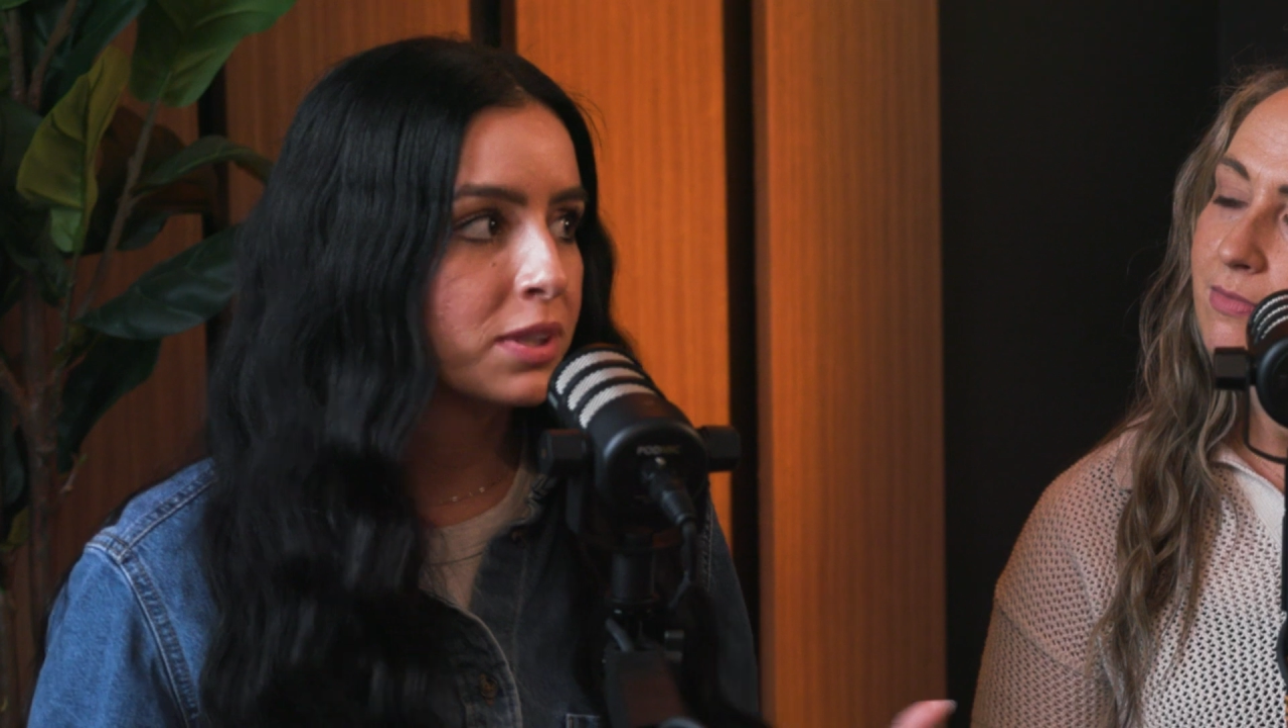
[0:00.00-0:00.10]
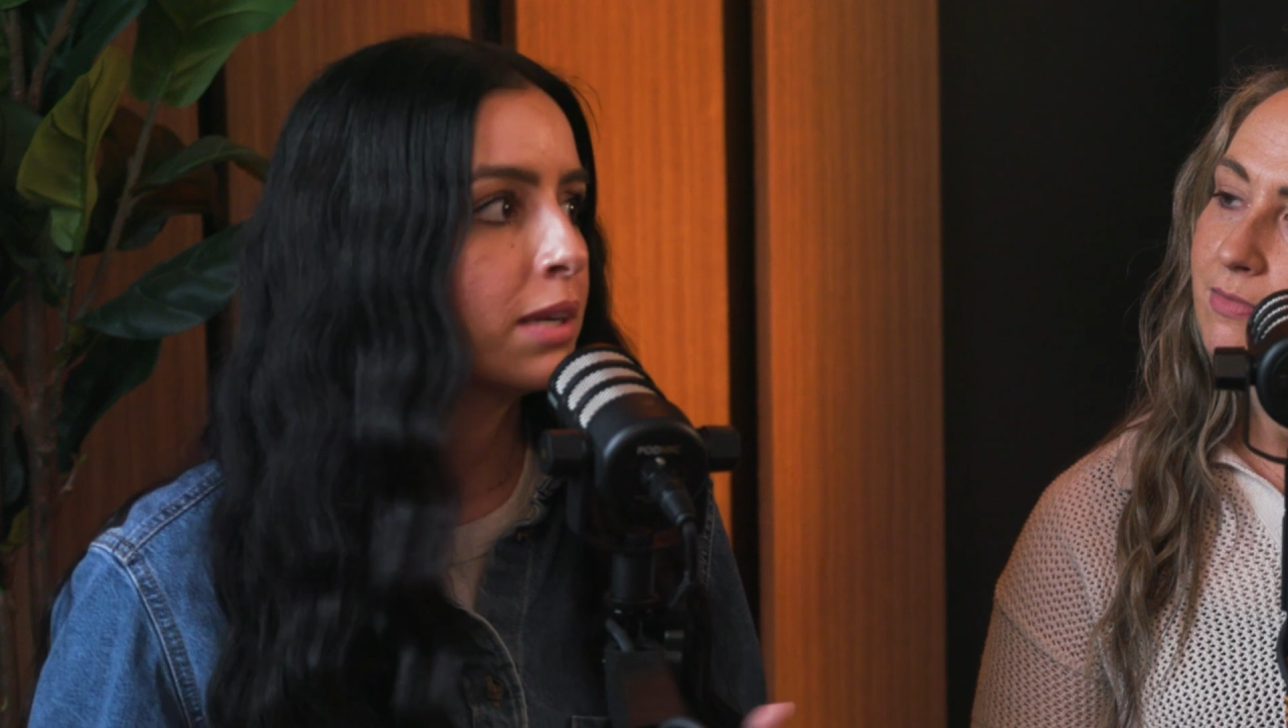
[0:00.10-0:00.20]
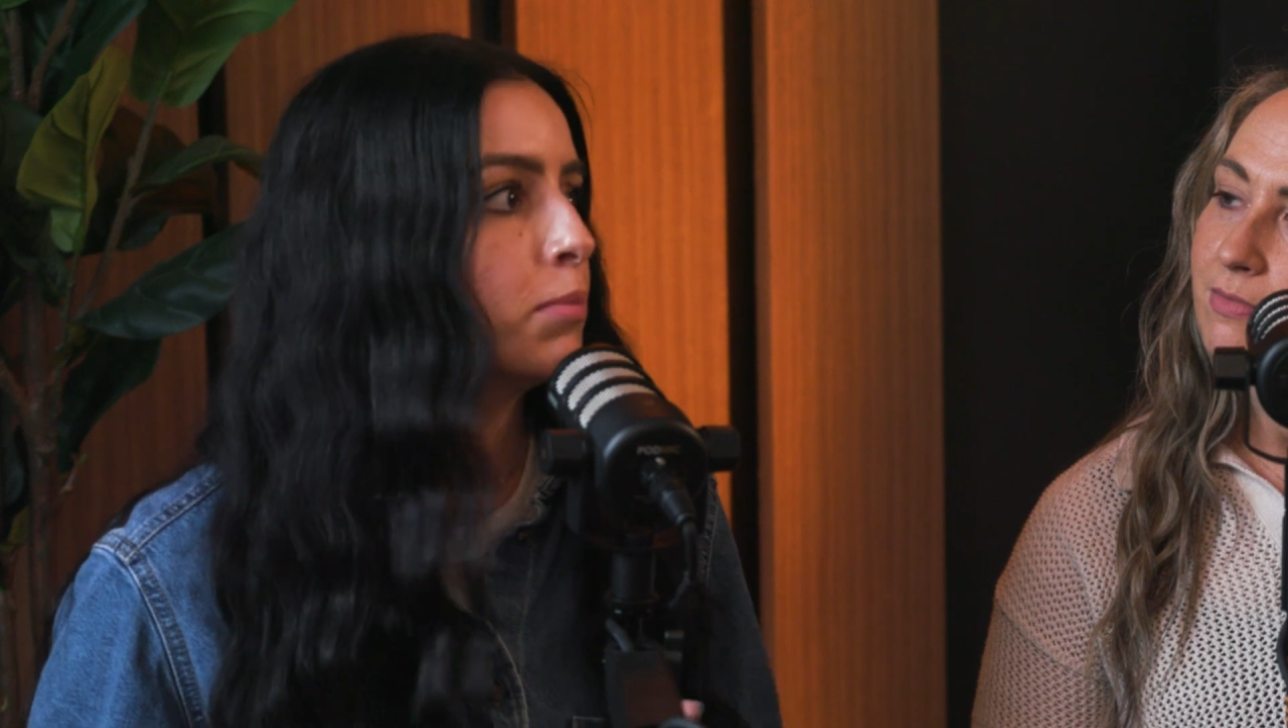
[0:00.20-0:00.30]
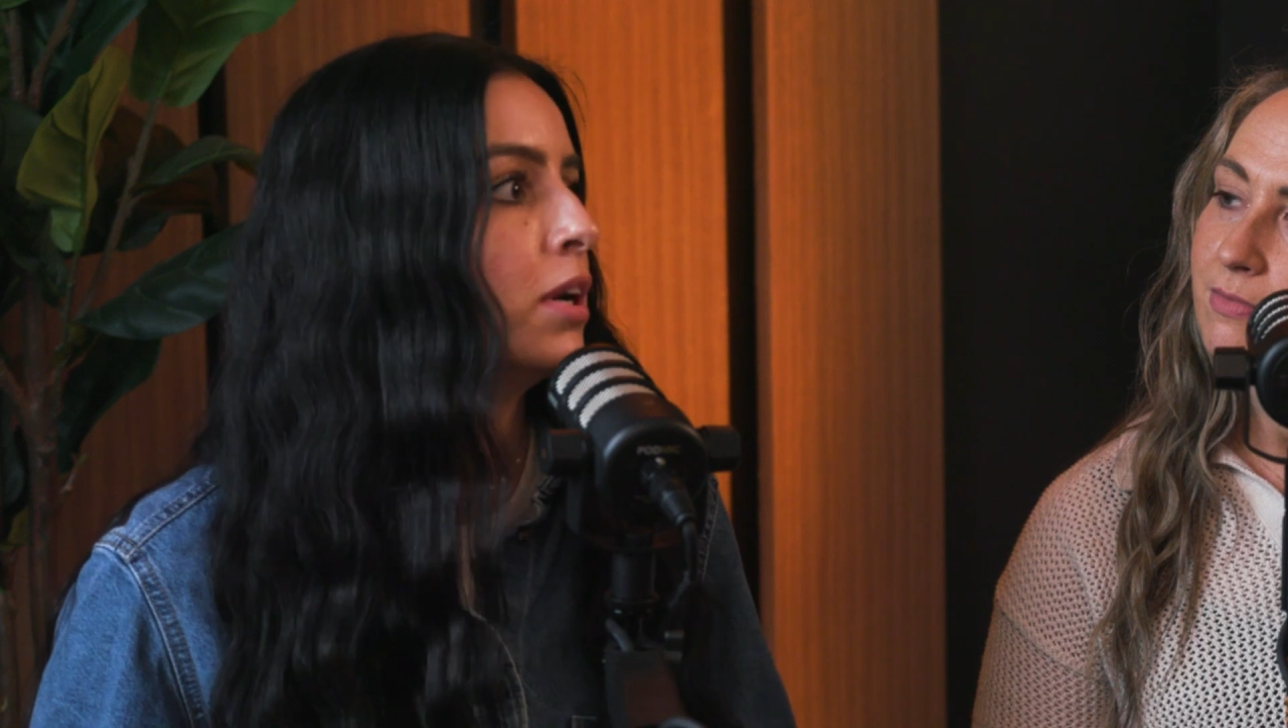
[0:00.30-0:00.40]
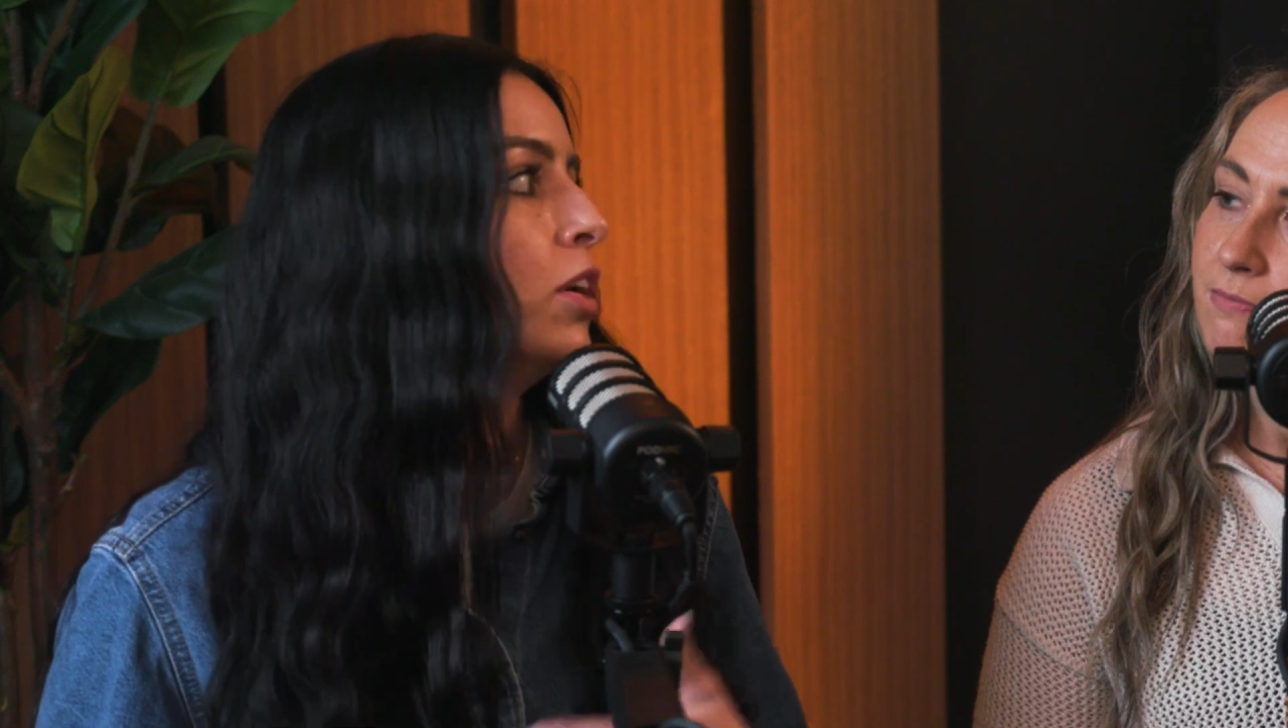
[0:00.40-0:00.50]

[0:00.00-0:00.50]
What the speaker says: with someone